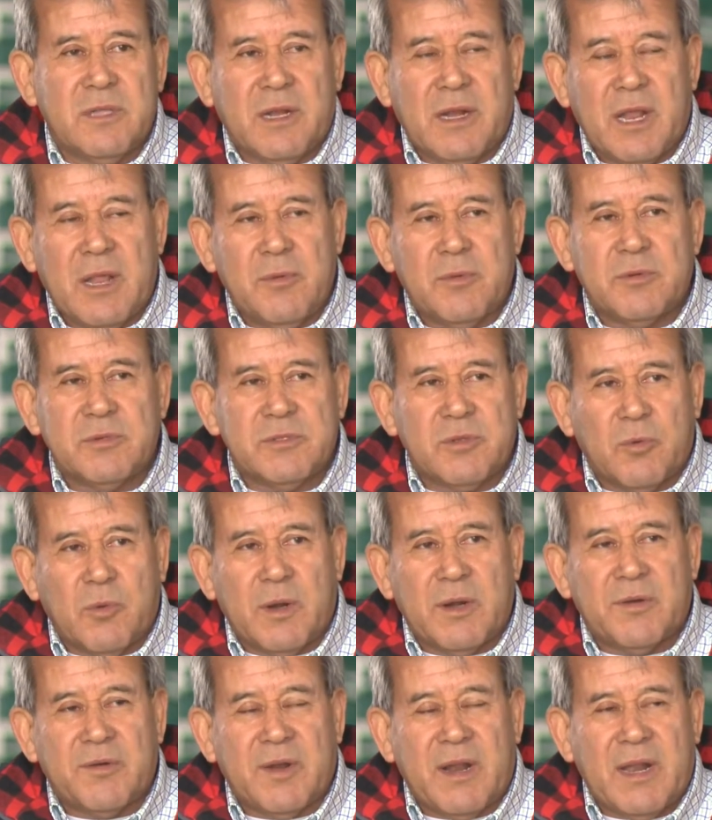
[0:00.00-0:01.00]
the neighbors, the
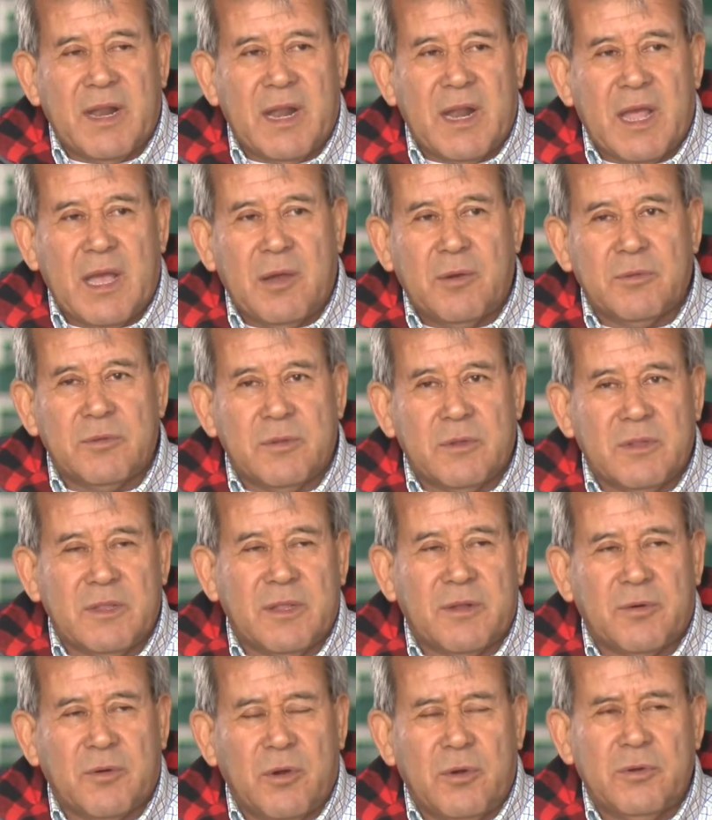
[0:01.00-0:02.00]
water running out in
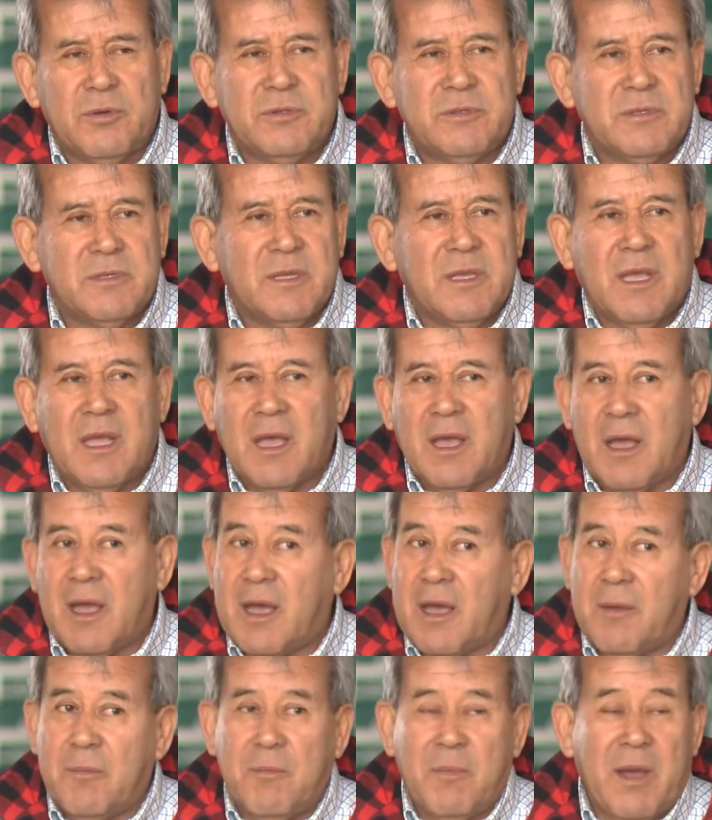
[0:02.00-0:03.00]
the roads.
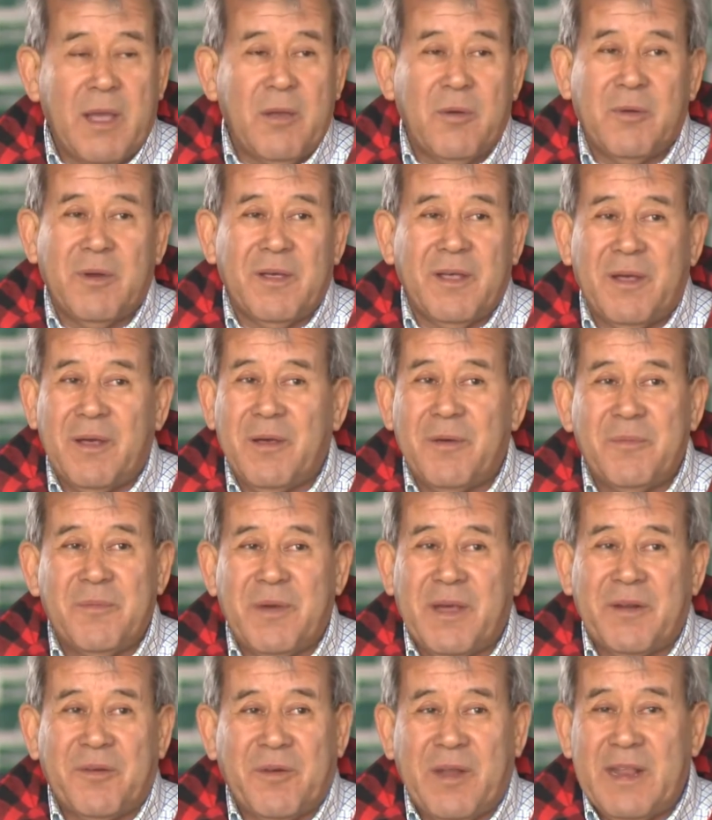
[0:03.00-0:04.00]
My, uh,
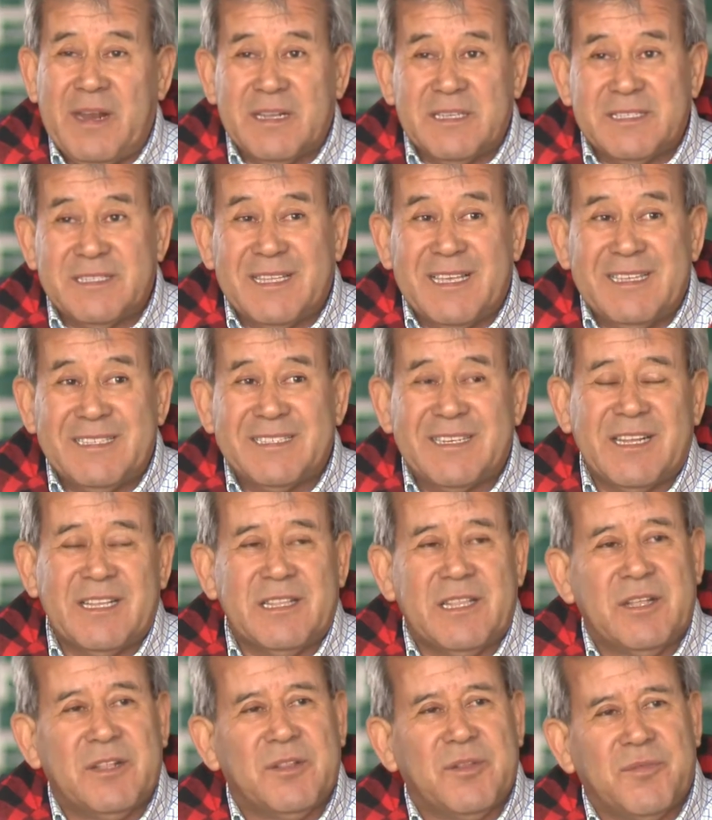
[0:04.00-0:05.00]
my rain stays right
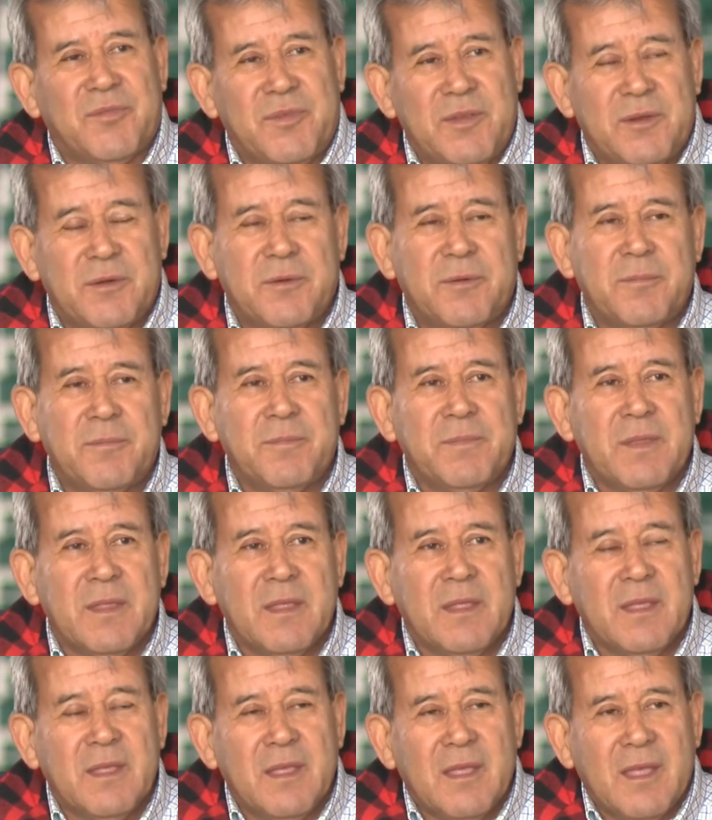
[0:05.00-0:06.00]
there in the field
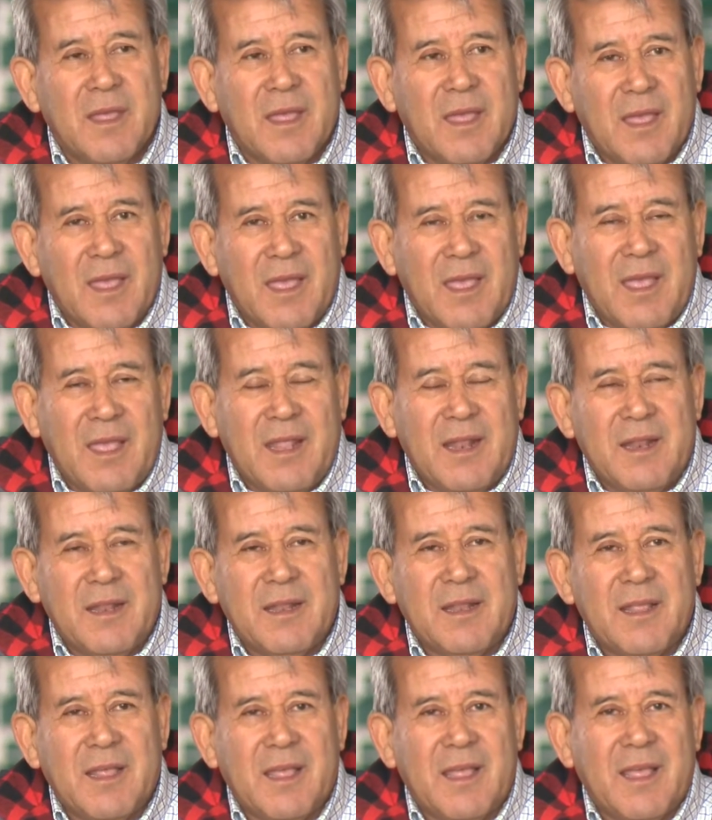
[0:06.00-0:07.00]
and
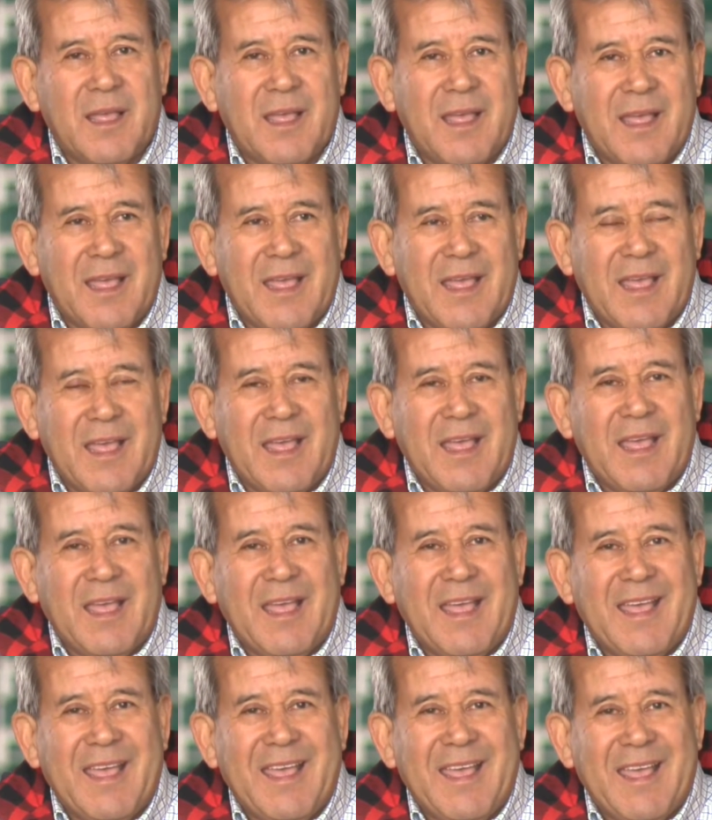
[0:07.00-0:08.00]

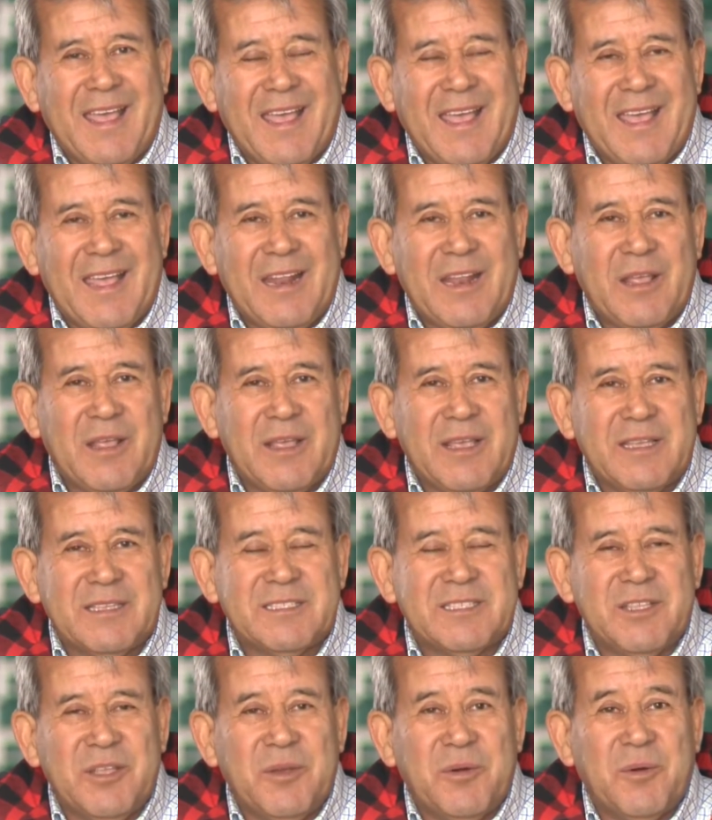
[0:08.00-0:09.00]
and it,
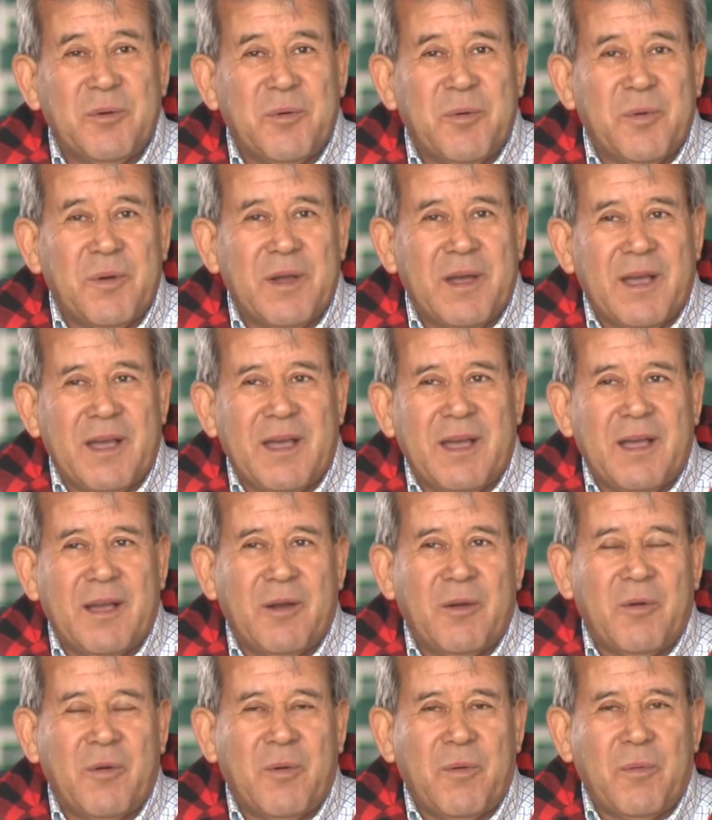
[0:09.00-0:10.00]
still
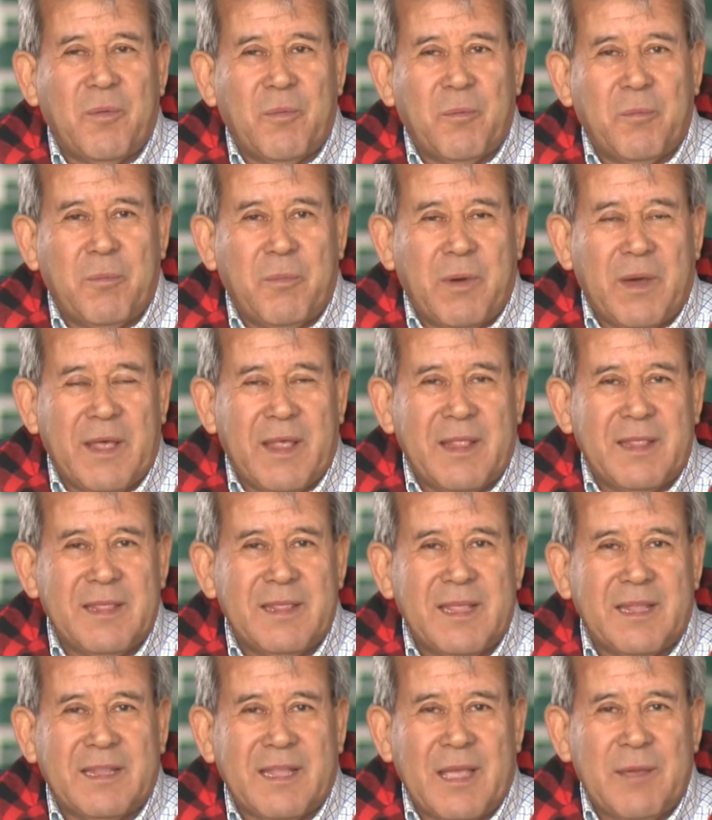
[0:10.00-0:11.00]
uh, by
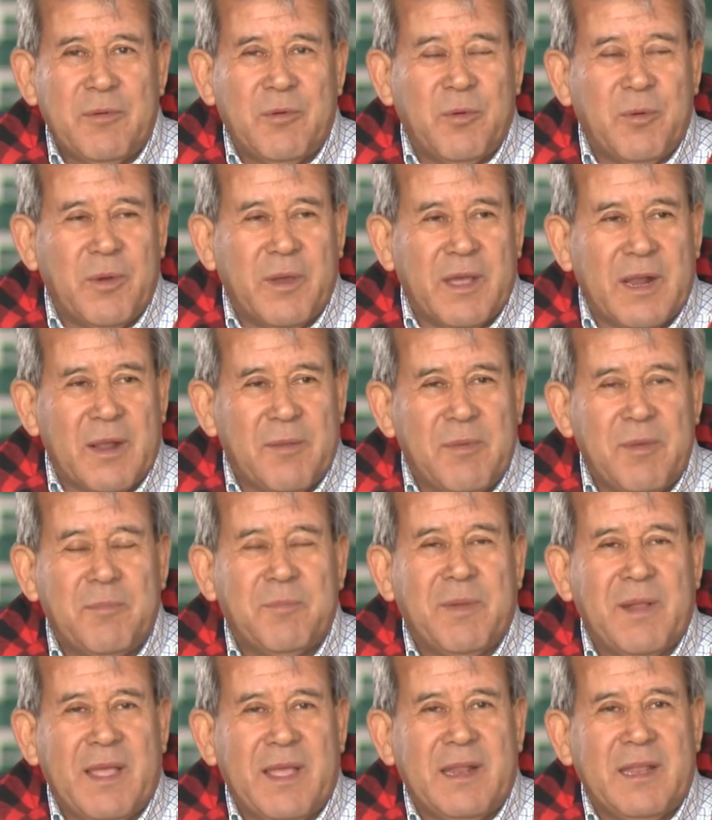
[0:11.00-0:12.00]
the time we're gonna be
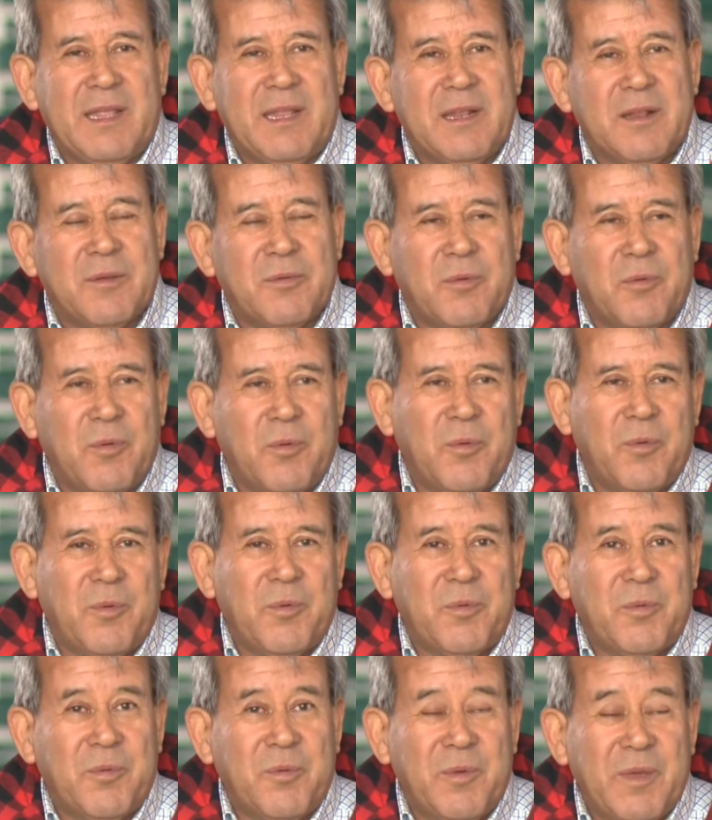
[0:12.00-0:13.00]
planning,
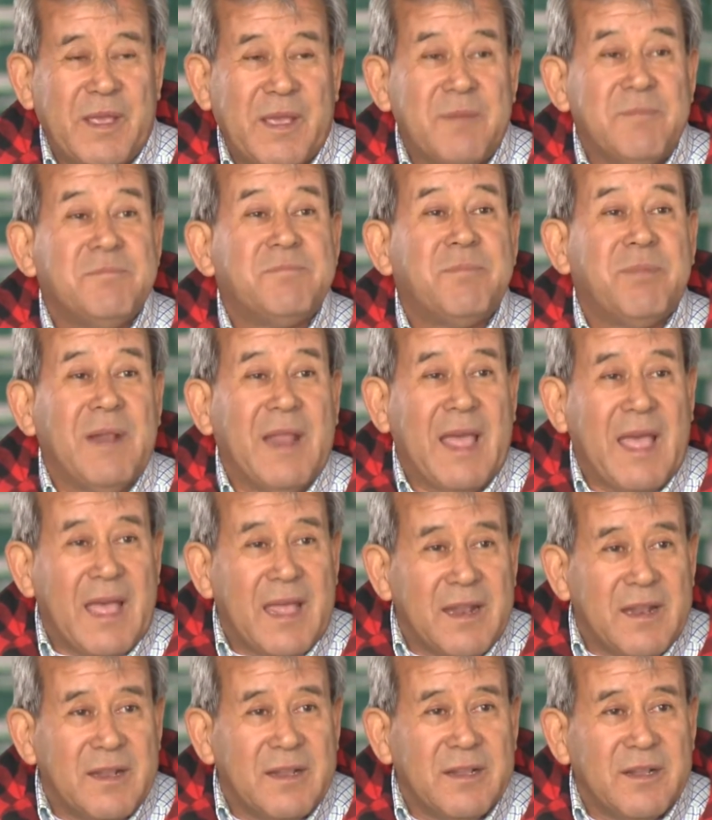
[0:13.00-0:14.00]
we can
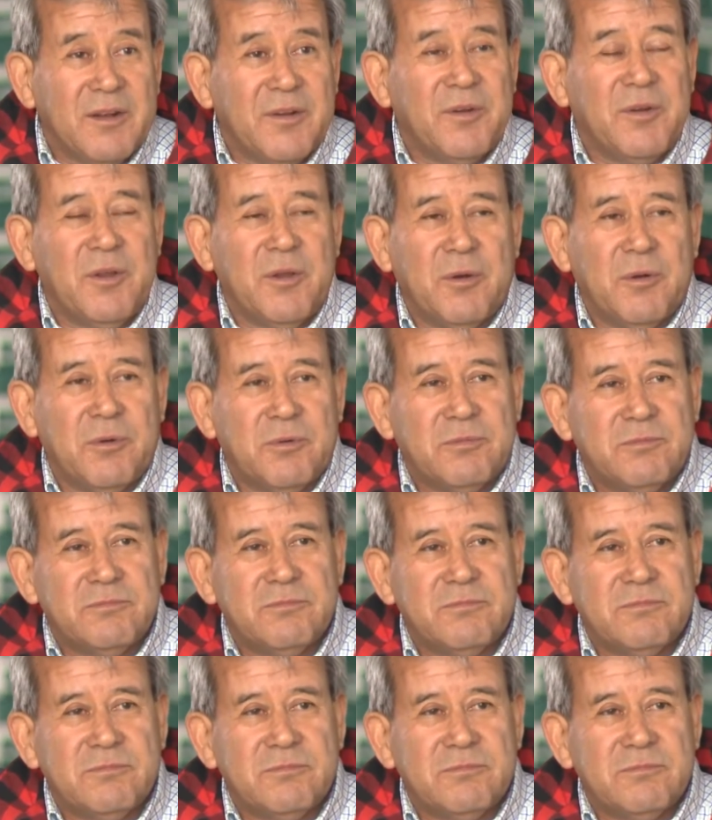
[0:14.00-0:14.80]
plan real